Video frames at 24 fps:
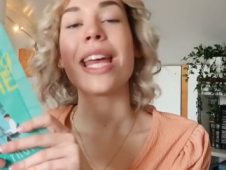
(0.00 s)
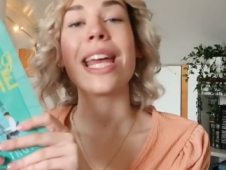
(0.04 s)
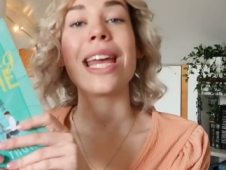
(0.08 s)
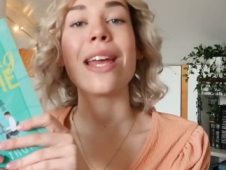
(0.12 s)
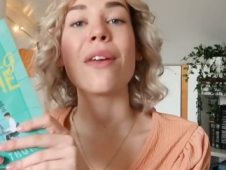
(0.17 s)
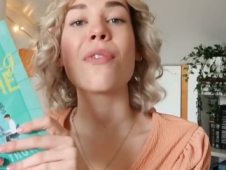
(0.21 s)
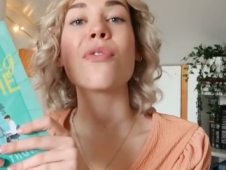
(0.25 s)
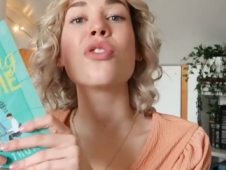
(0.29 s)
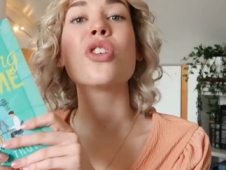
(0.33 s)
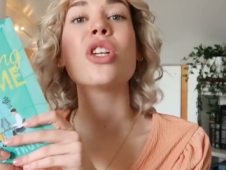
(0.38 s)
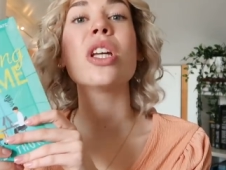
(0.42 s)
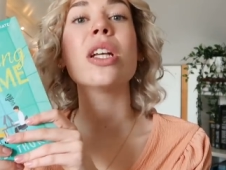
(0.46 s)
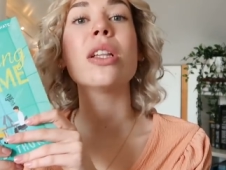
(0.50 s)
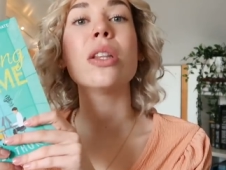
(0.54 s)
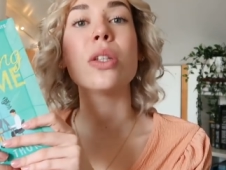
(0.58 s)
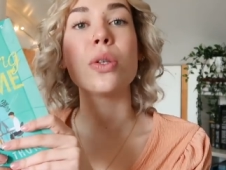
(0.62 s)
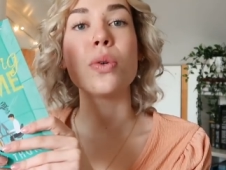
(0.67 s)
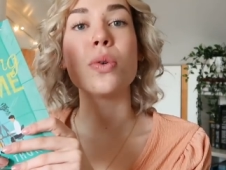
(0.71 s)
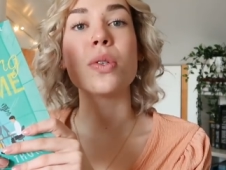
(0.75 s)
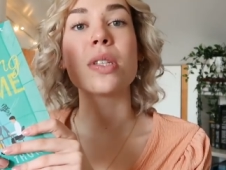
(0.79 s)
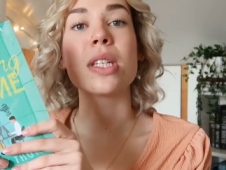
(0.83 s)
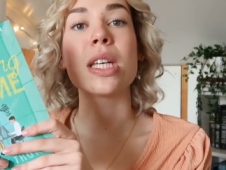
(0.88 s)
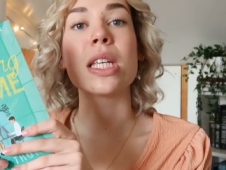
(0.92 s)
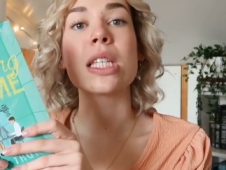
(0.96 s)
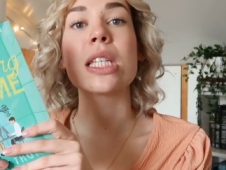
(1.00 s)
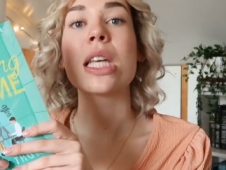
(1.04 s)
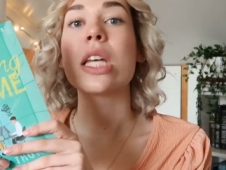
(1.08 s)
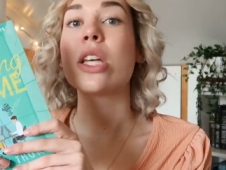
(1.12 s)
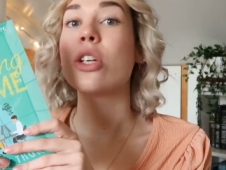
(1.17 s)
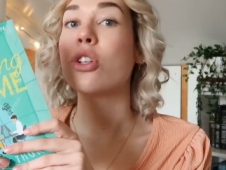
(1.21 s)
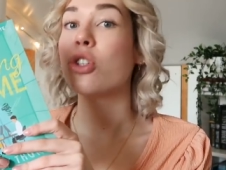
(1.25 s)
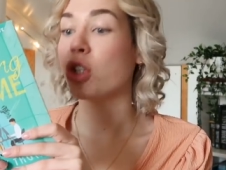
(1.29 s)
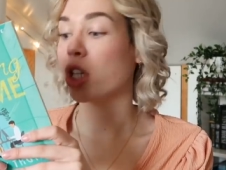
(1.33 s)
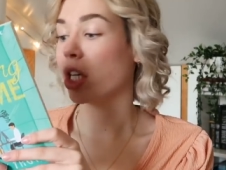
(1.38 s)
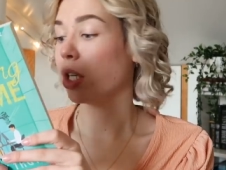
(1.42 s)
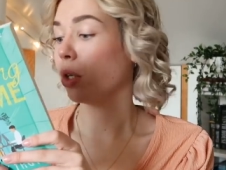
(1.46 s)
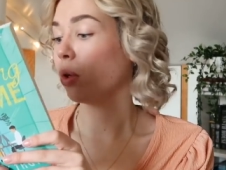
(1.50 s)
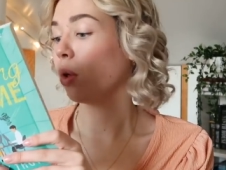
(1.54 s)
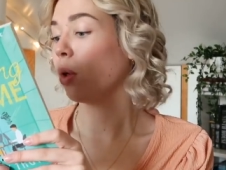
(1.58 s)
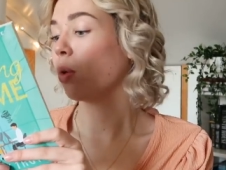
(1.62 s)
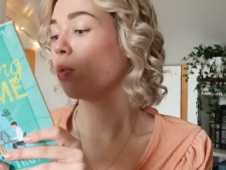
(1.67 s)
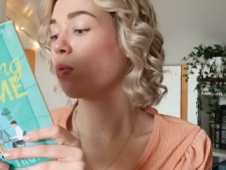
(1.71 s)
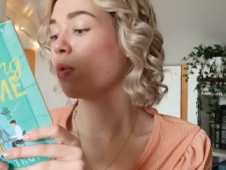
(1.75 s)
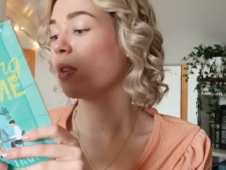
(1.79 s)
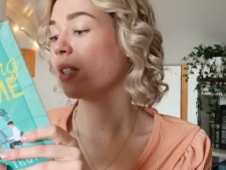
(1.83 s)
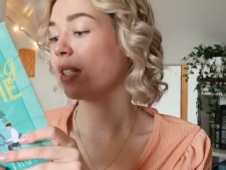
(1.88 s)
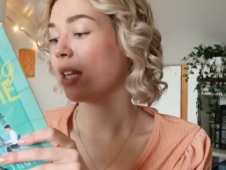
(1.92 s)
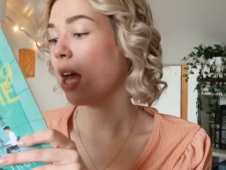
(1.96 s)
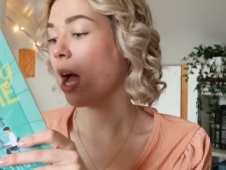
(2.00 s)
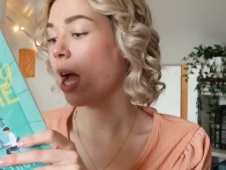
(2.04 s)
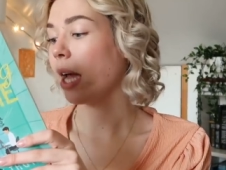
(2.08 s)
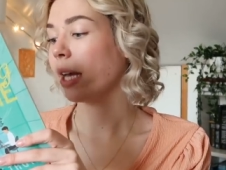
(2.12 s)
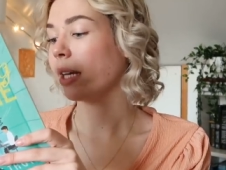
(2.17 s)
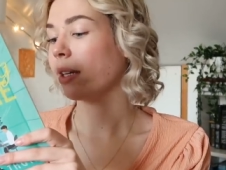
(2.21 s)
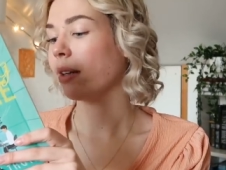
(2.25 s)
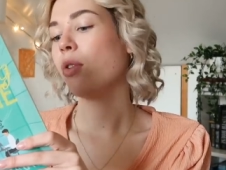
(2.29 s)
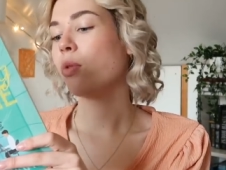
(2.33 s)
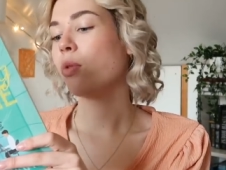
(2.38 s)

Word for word: If she loses, she'll resign.